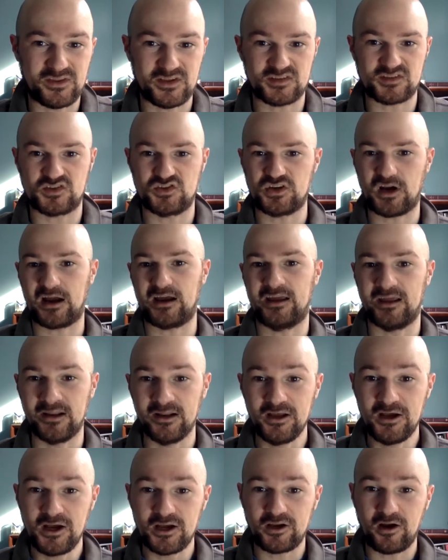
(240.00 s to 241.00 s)
this giant
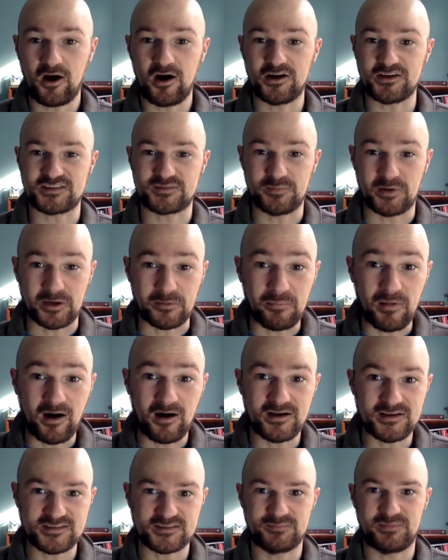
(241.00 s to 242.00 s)
cosmic
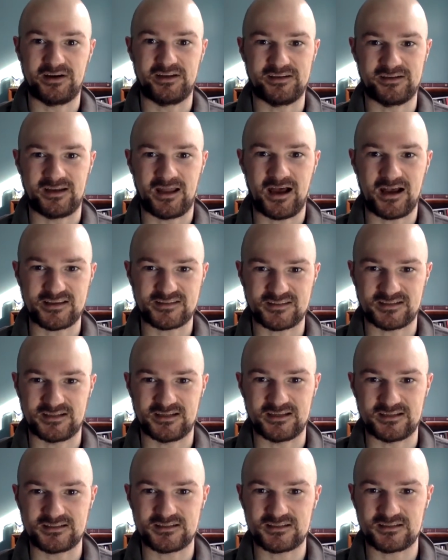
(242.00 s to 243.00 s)
pause button, hasn't
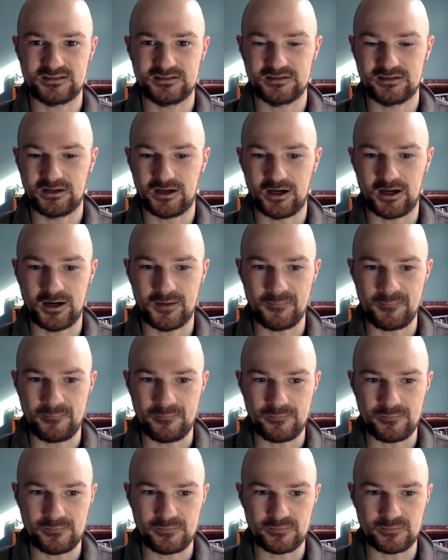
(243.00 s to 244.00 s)
it?
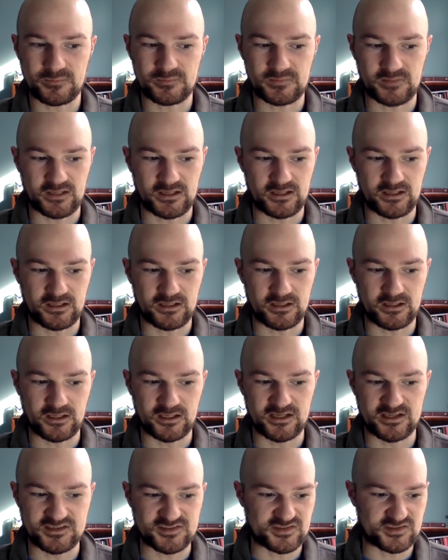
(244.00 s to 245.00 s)
And
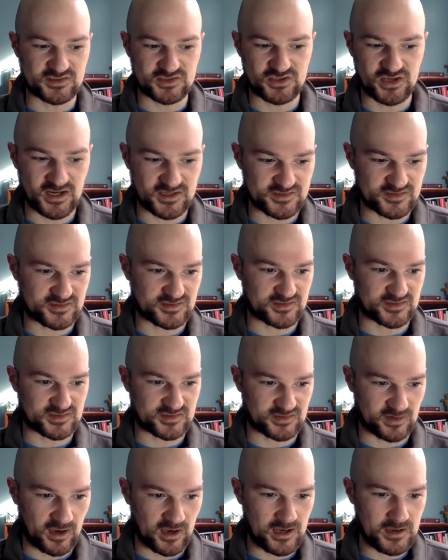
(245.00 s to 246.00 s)
it's this chance to
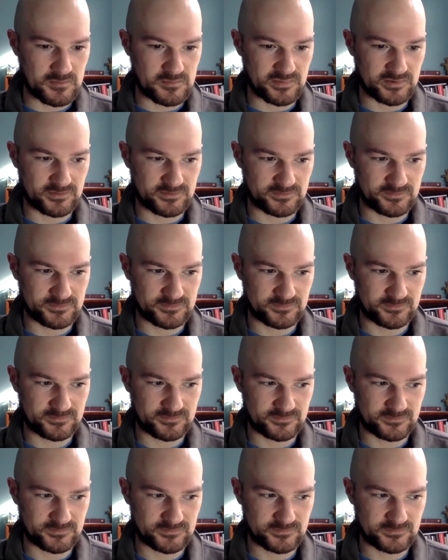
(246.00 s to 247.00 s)
stop,
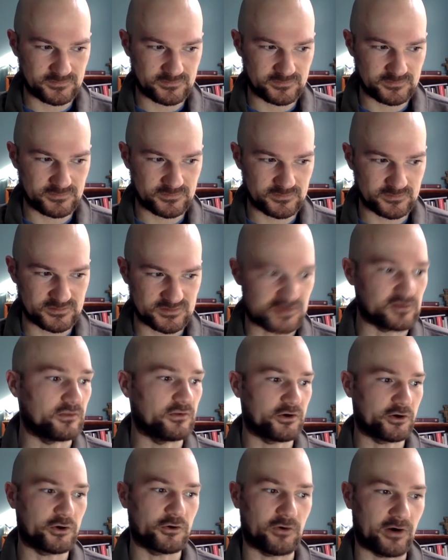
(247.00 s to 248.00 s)
to
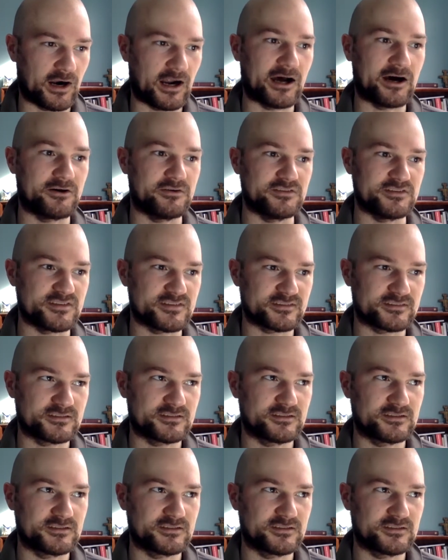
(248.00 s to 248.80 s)
look around,